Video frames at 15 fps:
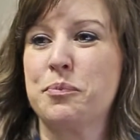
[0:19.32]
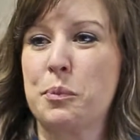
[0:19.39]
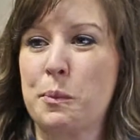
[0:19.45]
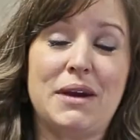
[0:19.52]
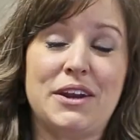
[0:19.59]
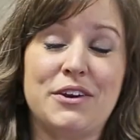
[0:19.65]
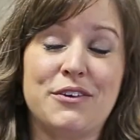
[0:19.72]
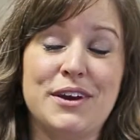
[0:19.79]

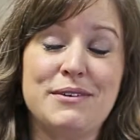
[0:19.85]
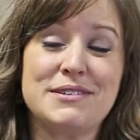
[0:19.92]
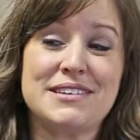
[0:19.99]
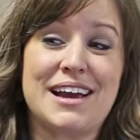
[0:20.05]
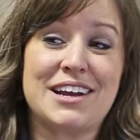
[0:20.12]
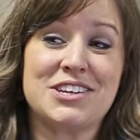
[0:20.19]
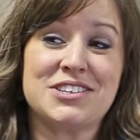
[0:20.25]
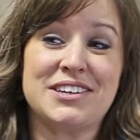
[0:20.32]
My degree was
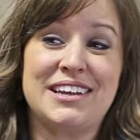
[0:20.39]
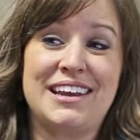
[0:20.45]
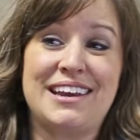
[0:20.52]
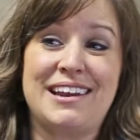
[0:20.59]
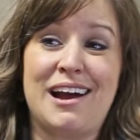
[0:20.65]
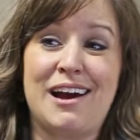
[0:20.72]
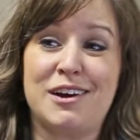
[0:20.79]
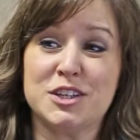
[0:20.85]
actually in
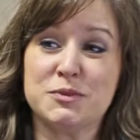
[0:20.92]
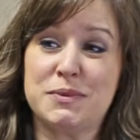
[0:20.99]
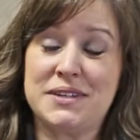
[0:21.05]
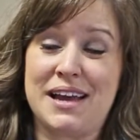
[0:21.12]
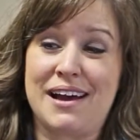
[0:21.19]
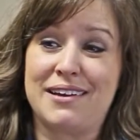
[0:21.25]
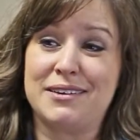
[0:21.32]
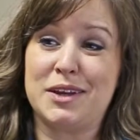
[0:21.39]

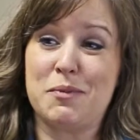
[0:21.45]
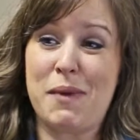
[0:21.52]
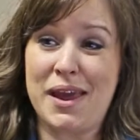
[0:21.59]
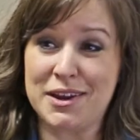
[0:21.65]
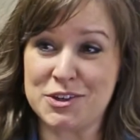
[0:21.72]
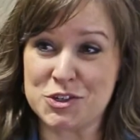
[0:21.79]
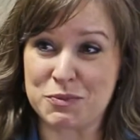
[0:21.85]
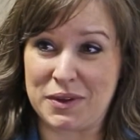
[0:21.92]
hospitality
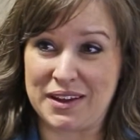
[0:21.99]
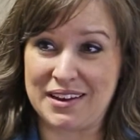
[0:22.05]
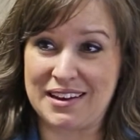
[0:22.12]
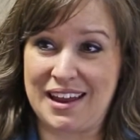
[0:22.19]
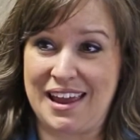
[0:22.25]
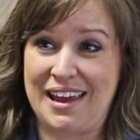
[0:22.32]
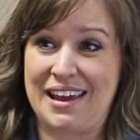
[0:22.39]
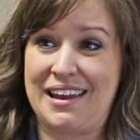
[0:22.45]
management,
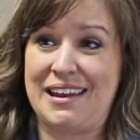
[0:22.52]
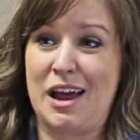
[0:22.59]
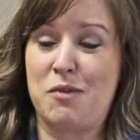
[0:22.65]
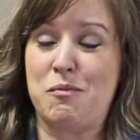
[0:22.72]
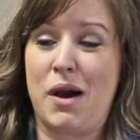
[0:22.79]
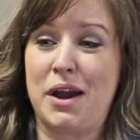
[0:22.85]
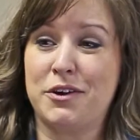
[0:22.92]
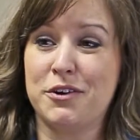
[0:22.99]
and I
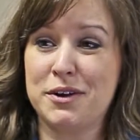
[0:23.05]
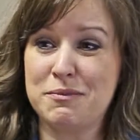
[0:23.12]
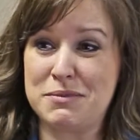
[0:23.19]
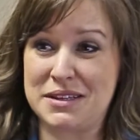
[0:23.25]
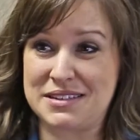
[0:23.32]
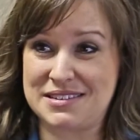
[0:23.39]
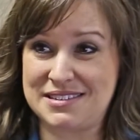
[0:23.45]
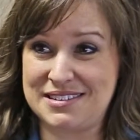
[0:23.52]
minored in
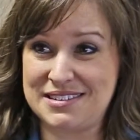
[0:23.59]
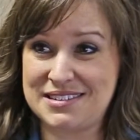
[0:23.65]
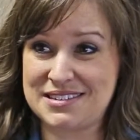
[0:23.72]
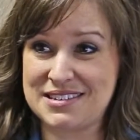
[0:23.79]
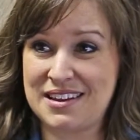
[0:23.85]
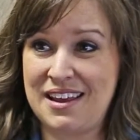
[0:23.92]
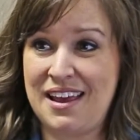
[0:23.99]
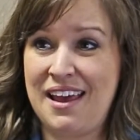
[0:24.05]
business,
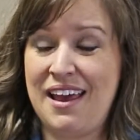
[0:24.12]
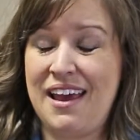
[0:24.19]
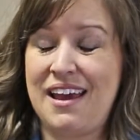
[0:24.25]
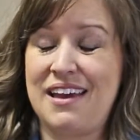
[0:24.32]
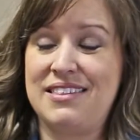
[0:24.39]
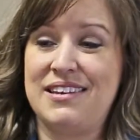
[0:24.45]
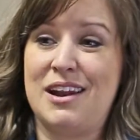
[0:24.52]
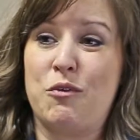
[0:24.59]

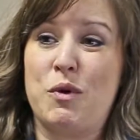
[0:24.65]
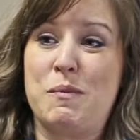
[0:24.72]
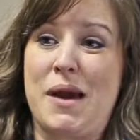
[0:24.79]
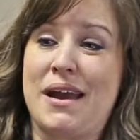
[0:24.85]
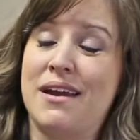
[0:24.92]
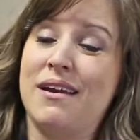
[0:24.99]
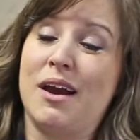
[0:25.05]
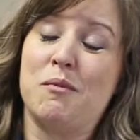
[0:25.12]
and then I went
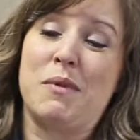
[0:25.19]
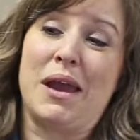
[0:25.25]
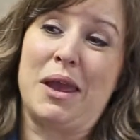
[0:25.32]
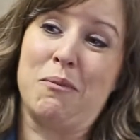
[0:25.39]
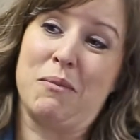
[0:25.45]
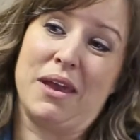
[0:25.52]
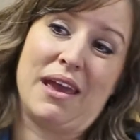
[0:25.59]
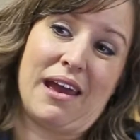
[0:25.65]
back and got my
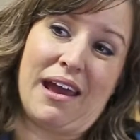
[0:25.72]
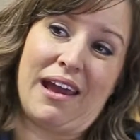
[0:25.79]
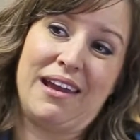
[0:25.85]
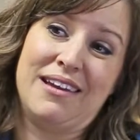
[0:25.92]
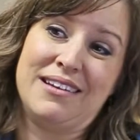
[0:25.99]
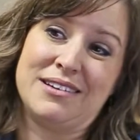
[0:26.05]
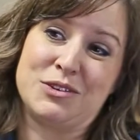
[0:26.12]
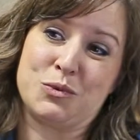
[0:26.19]
MBA
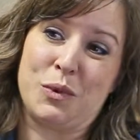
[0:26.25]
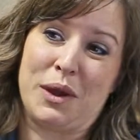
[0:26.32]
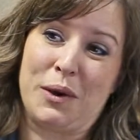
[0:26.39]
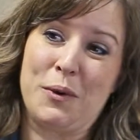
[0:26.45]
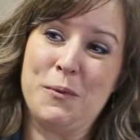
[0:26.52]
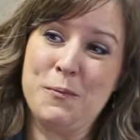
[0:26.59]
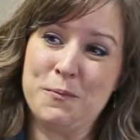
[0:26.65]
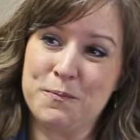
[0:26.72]
as
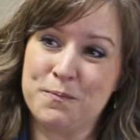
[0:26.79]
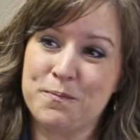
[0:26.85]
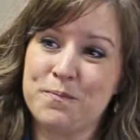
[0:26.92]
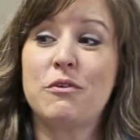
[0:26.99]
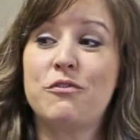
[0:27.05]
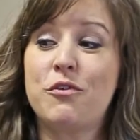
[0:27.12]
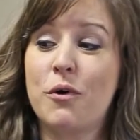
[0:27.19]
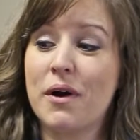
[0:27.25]
well.
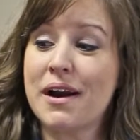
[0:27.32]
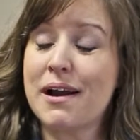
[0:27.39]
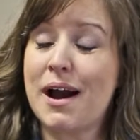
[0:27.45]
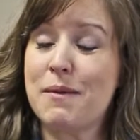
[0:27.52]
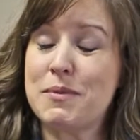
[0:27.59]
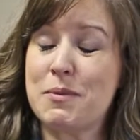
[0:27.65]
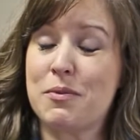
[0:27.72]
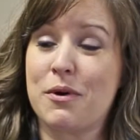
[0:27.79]
Before
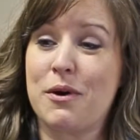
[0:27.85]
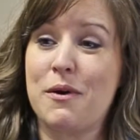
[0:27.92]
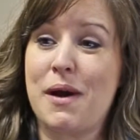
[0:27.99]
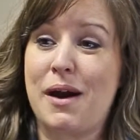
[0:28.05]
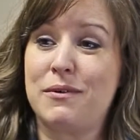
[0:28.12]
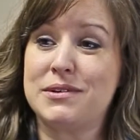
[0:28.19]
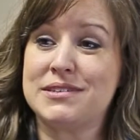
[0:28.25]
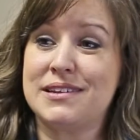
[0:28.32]
CopyPro, I
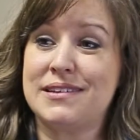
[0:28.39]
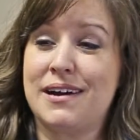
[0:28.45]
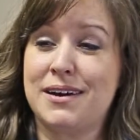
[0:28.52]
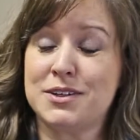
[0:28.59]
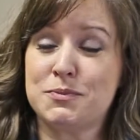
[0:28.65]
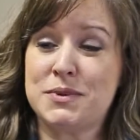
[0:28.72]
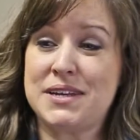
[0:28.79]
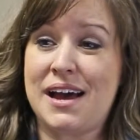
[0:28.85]
was in the
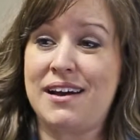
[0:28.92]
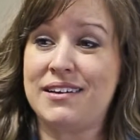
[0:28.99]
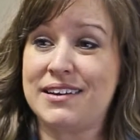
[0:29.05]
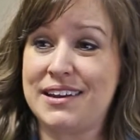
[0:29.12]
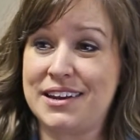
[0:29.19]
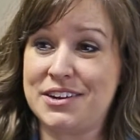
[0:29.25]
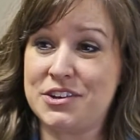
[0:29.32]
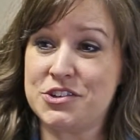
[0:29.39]
hospitality
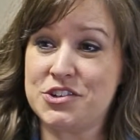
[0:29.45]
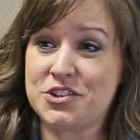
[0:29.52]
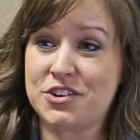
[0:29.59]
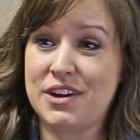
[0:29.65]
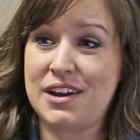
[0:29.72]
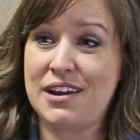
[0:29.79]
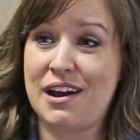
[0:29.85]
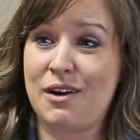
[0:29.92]

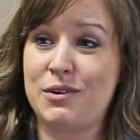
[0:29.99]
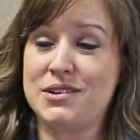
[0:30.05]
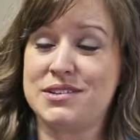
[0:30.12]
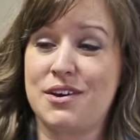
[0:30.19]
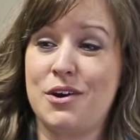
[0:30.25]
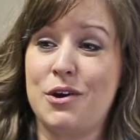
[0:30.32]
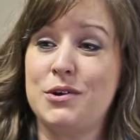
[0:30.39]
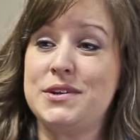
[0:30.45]
industry. I was a
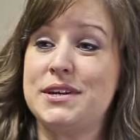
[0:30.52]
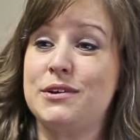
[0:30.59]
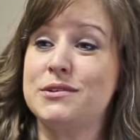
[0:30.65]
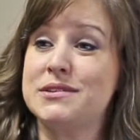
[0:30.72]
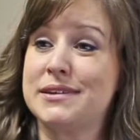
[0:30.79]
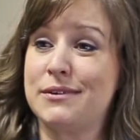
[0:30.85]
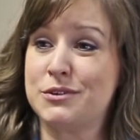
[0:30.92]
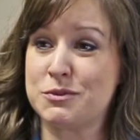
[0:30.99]
hotel
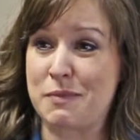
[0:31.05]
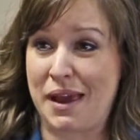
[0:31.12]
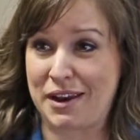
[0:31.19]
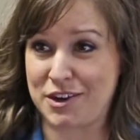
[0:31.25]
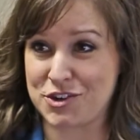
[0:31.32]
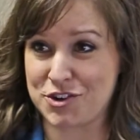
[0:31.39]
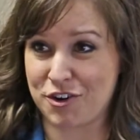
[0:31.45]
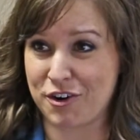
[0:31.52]
sales
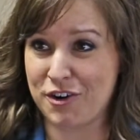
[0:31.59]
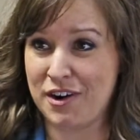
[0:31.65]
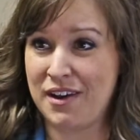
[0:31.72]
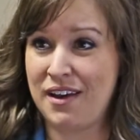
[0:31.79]
manager.